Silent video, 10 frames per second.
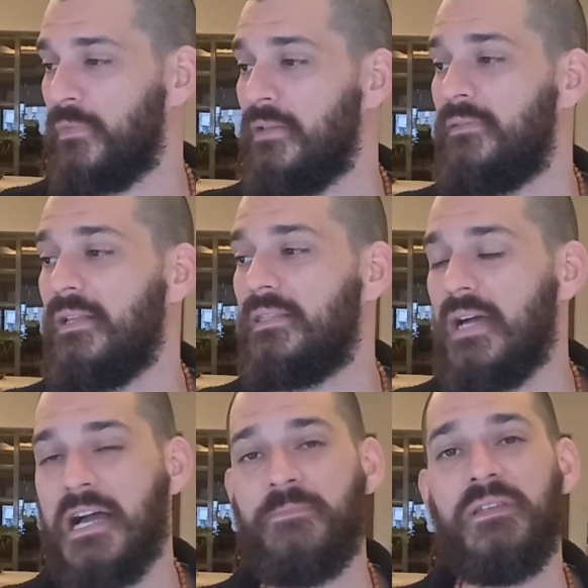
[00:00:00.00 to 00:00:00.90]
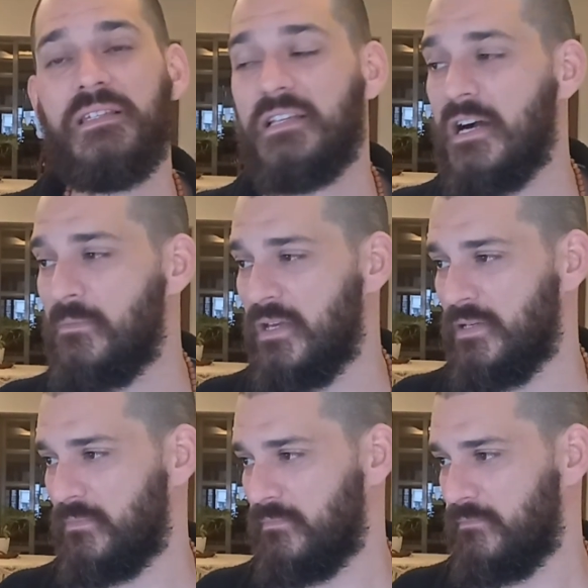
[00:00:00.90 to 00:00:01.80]
the time is coming
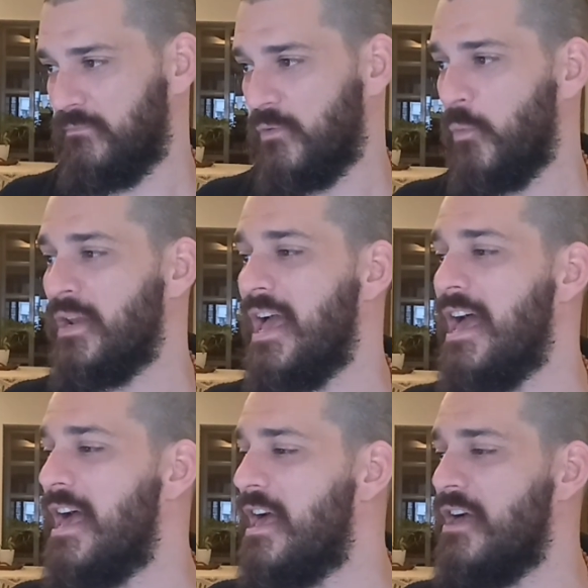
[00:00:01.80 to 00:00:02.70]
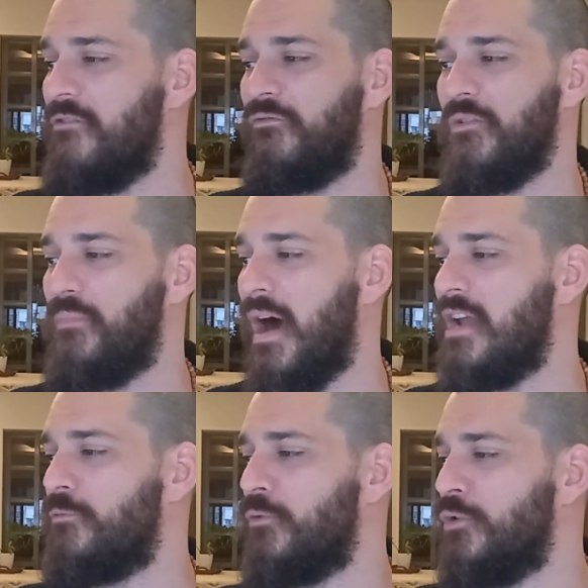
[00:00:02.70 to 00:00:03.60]
when
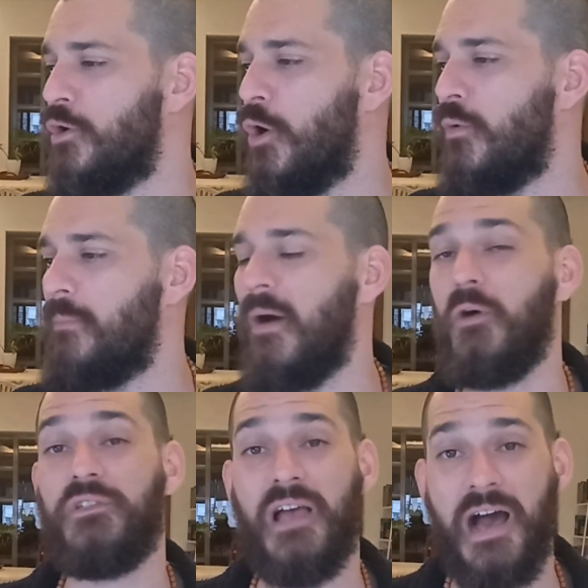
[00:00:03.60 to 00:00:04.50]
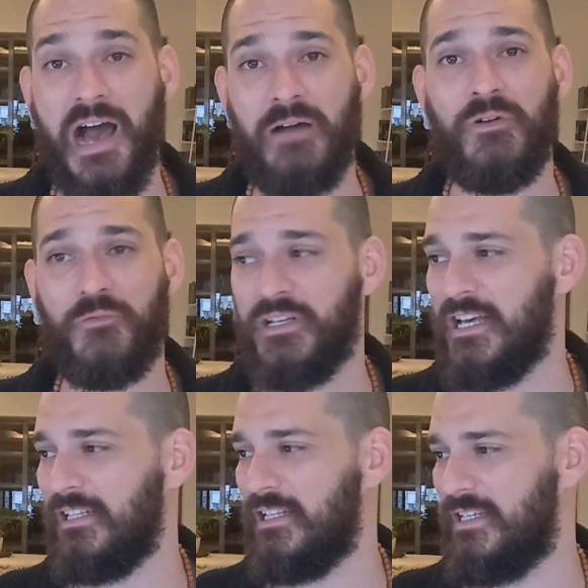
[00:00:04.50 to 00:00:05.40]
everybody will know about our
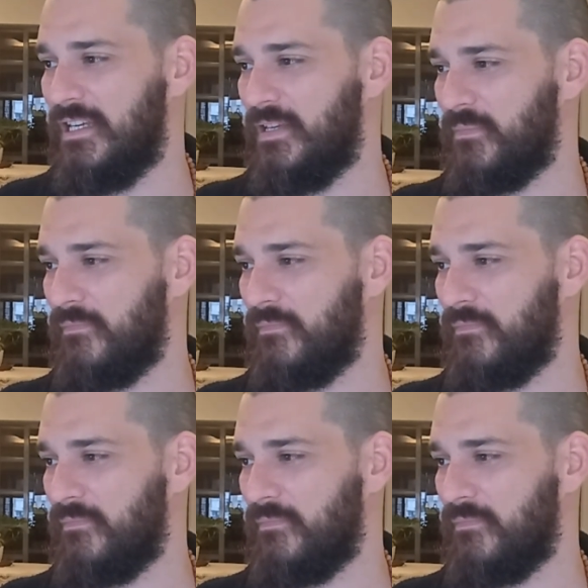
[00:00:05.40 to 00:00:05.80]
reality.